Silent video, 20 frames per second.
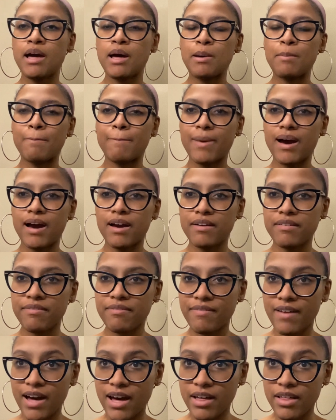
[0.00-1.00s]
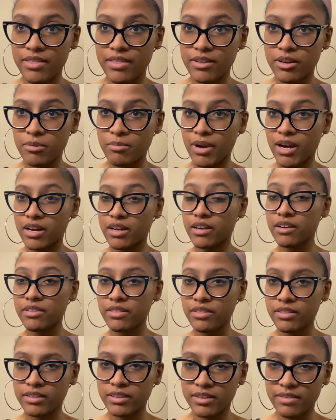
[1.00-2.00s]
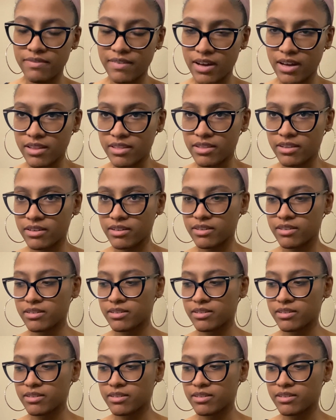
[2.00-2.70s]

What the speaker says: my father, my earthly father,